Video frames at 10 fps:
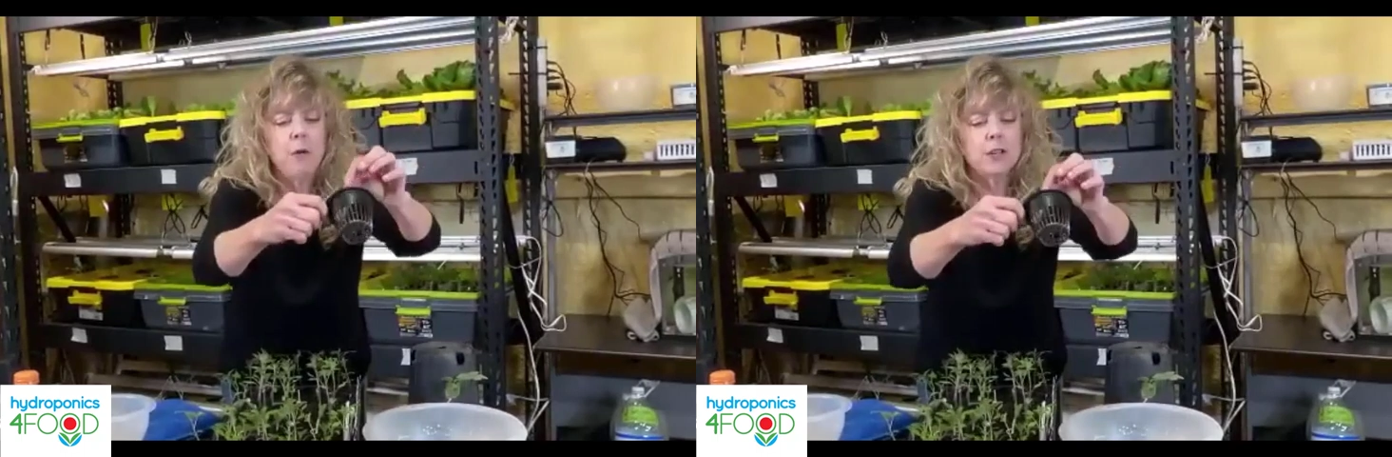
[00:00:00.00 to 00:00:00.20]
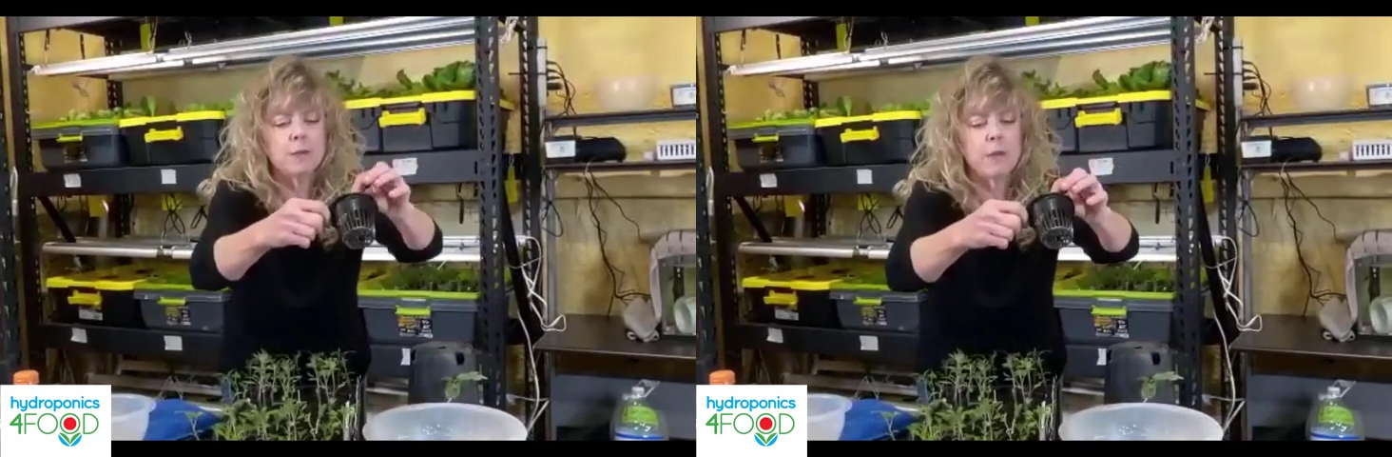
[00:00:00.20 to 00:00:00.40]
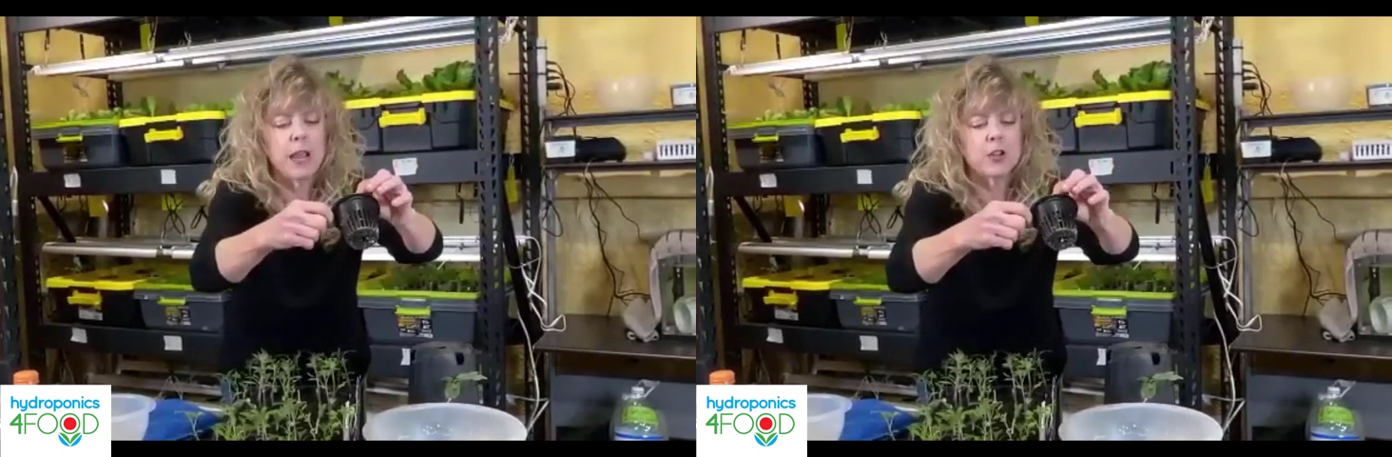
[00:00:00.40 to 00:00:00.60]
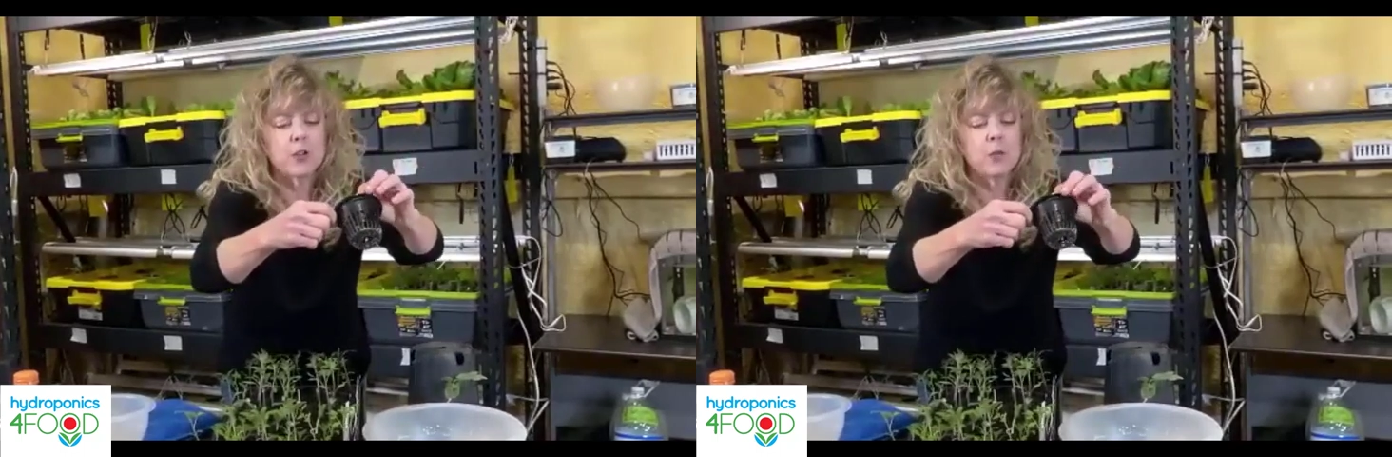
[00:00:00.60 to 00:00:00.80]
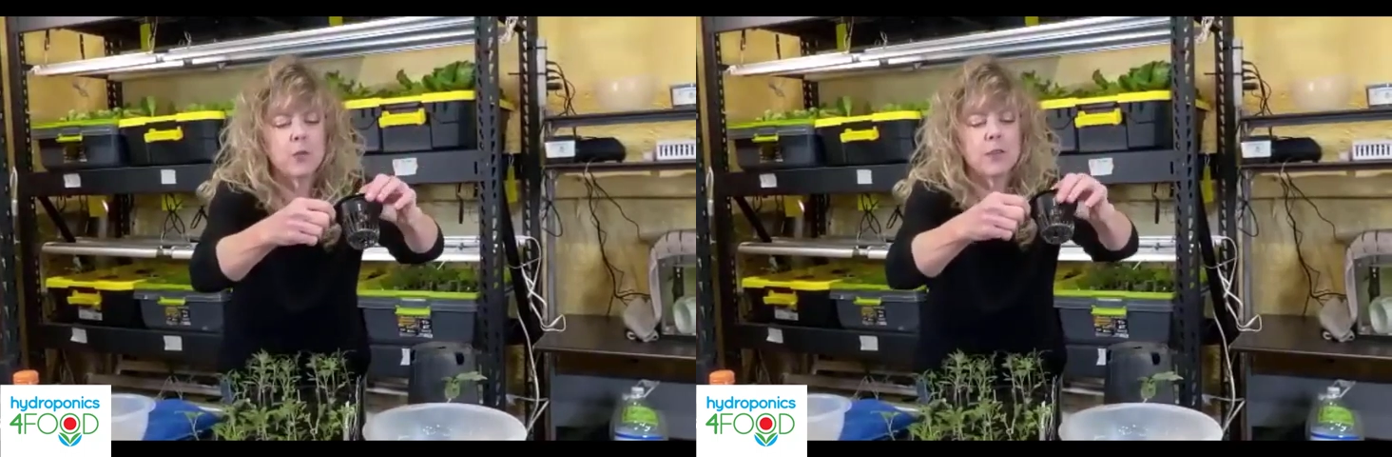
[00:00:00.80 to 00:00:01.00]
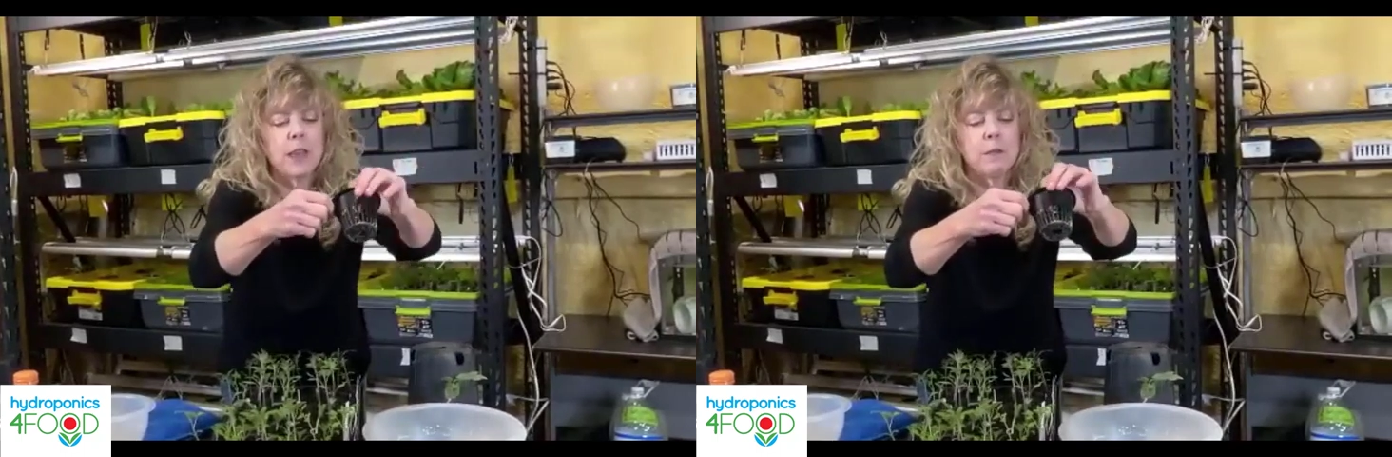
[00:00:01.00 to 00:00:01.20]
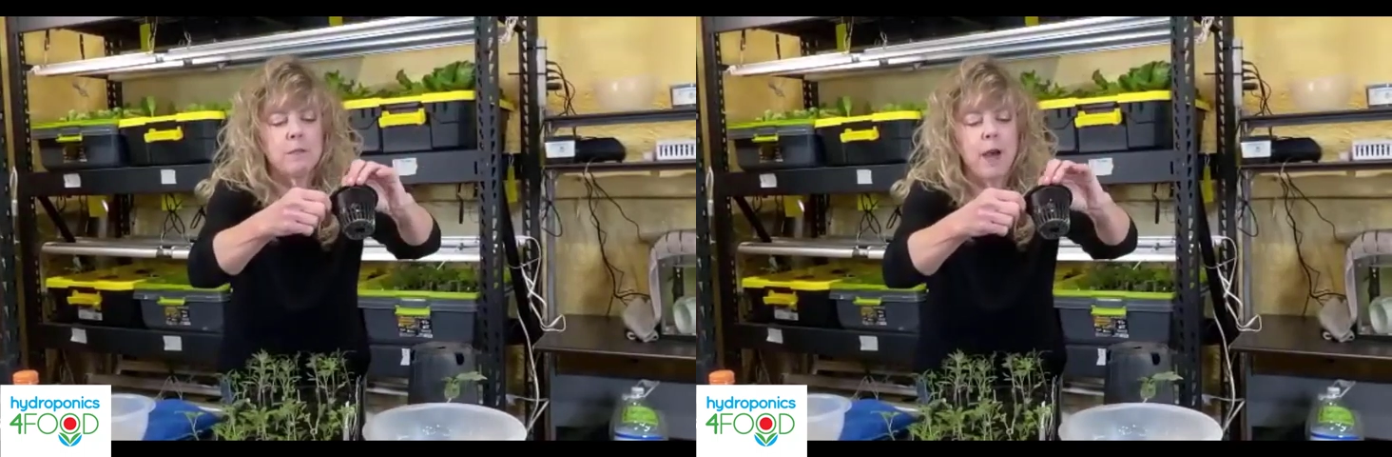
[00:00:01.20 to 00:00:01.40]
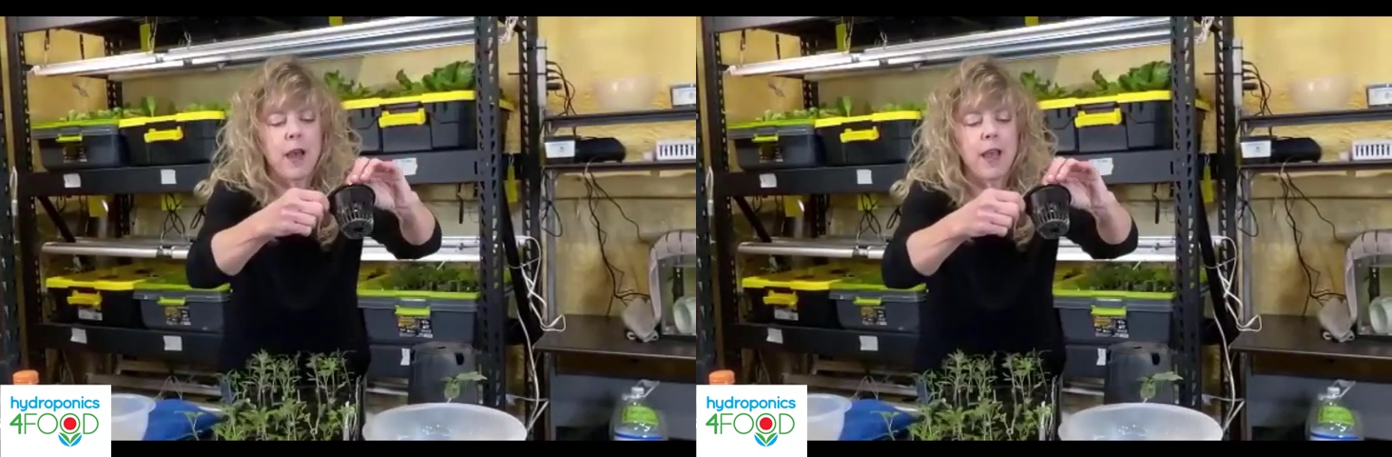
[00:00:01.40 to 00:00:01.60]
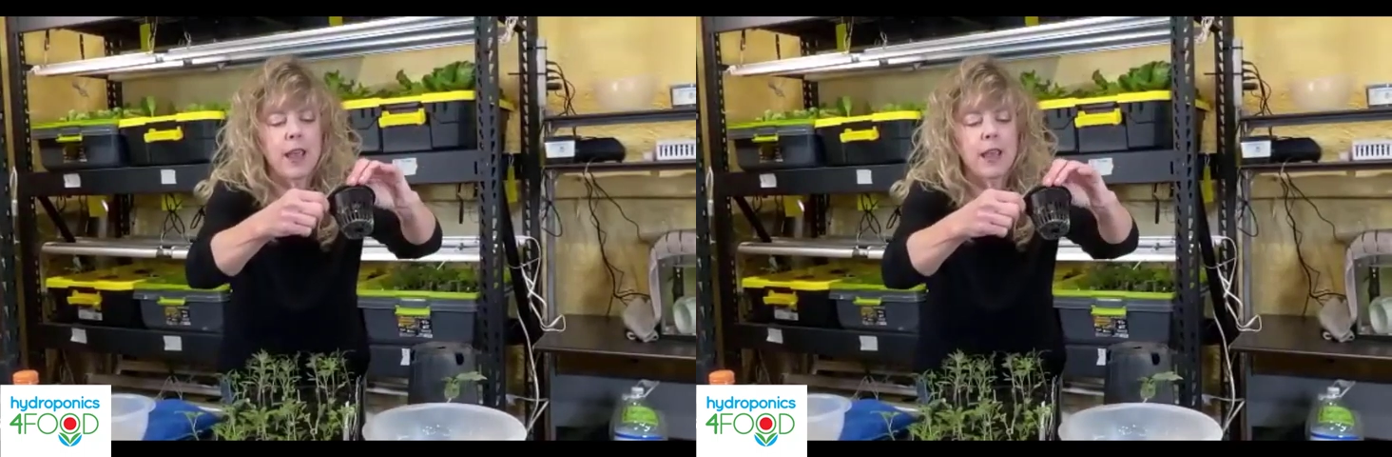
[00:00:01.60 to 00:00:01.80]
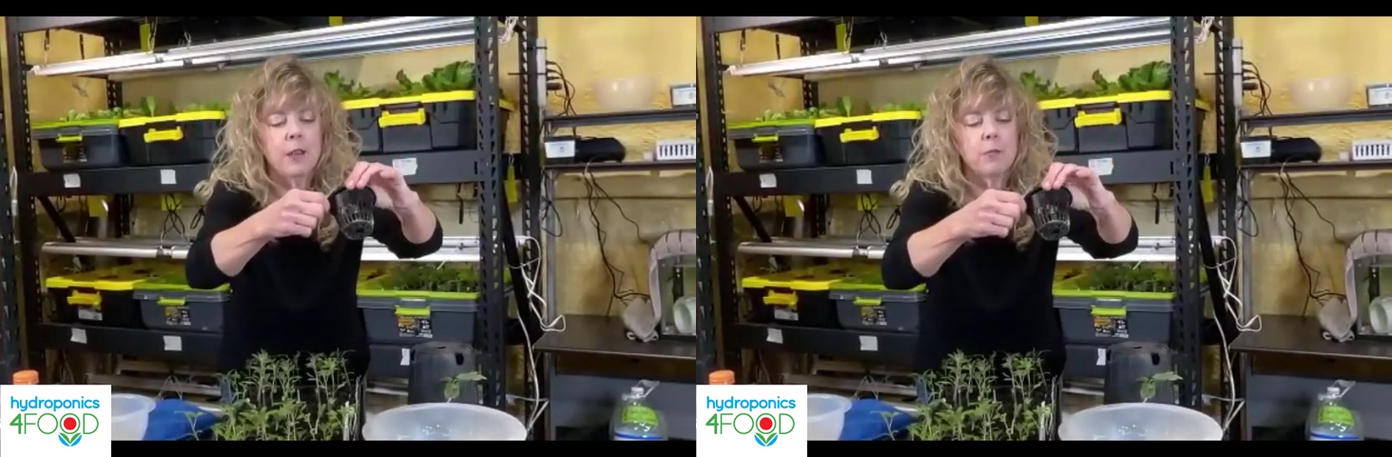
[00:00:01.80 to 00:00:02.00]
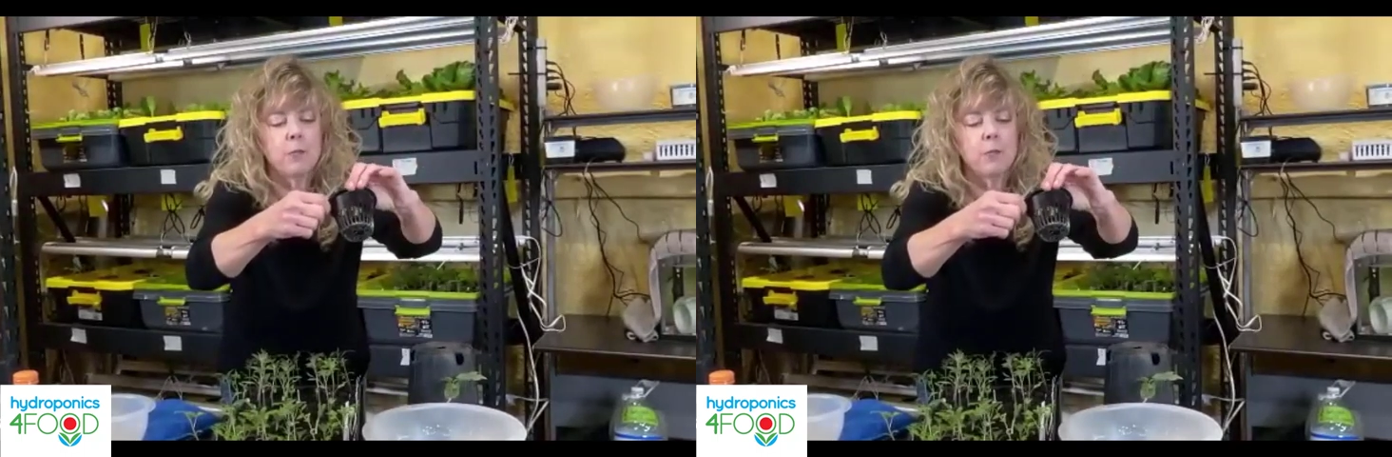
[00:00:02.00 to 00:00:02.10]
want to make sure that my